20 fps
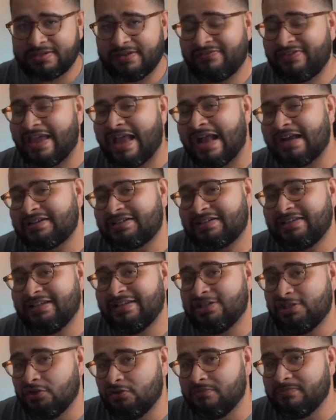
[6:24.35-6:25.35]
If they actually
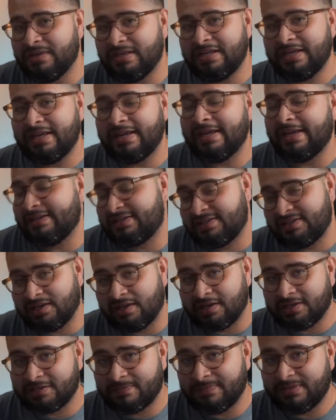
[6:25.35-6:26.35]
do mean it, it
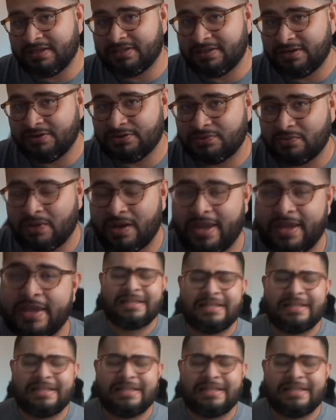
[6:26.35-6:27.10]
sucks, because here's why.